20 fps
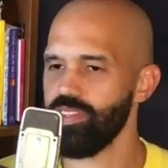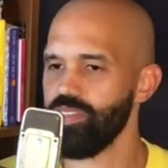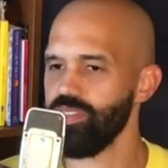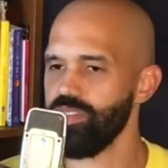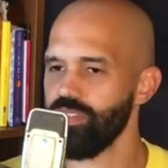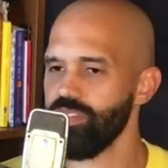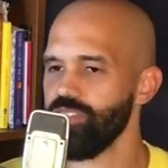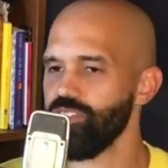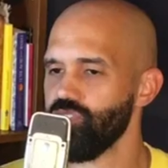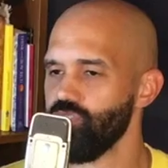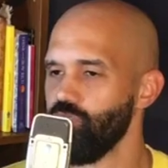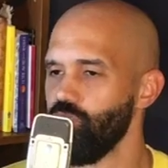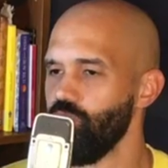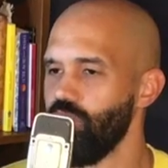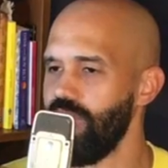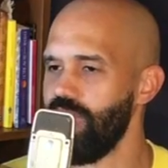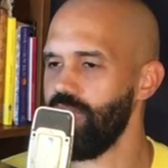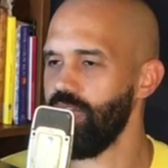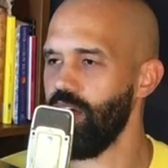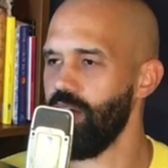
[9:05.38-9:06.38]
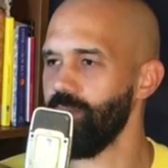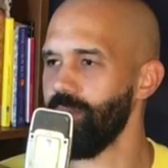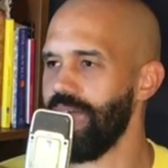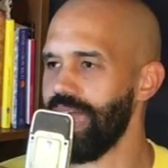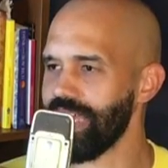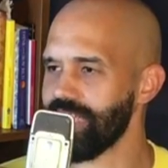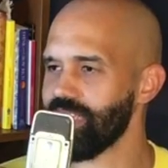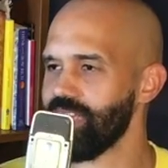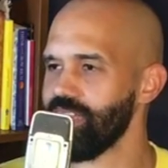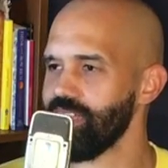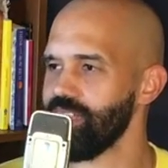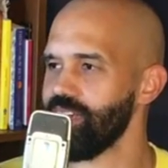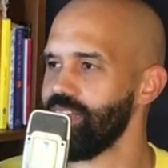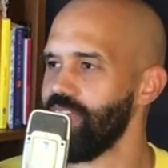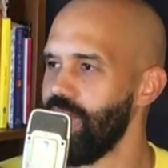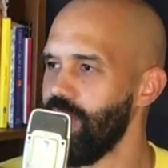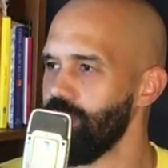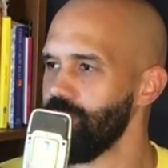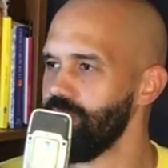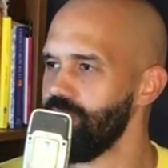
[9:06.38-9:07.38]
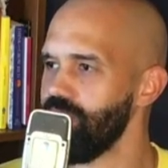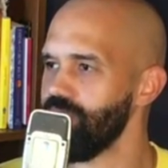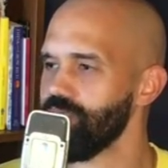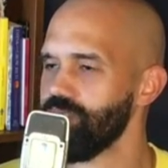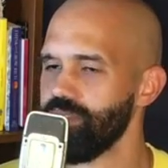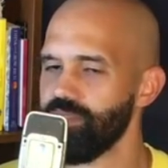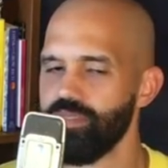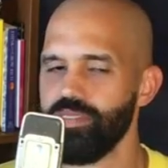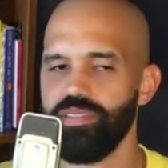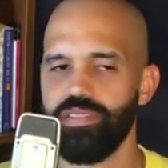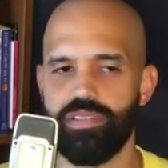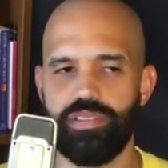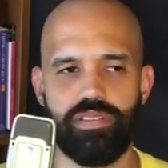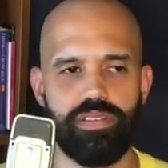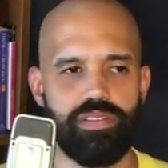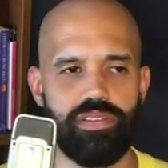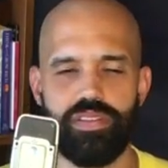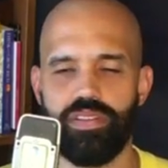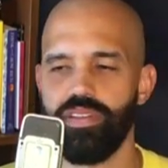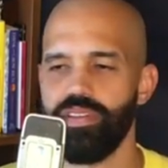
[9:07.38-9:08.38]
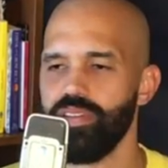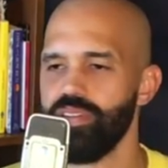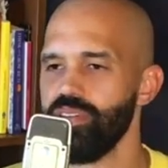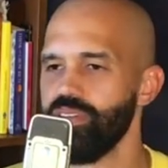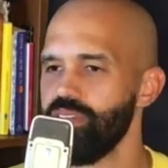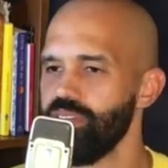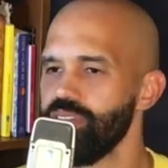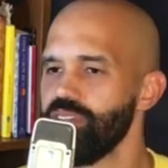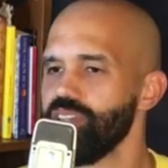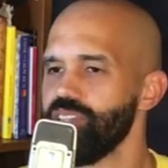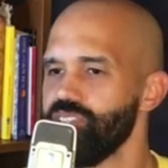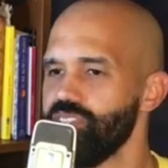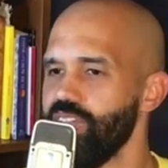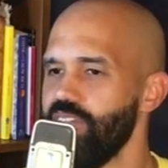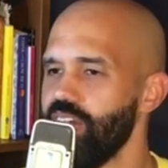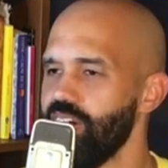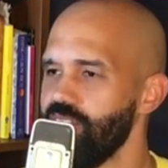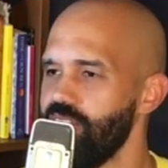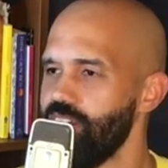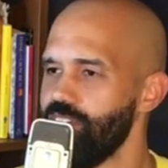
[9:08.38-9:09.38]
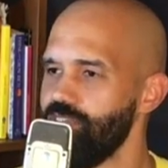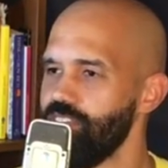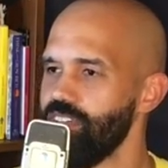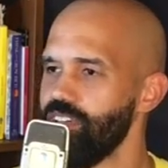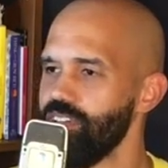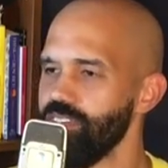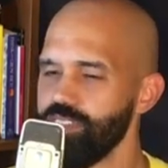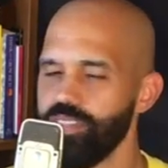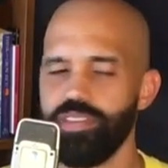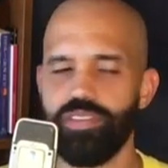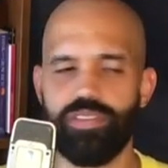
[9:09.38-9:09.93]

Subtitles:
So right now I'm accenting the downbeat. See how that feels?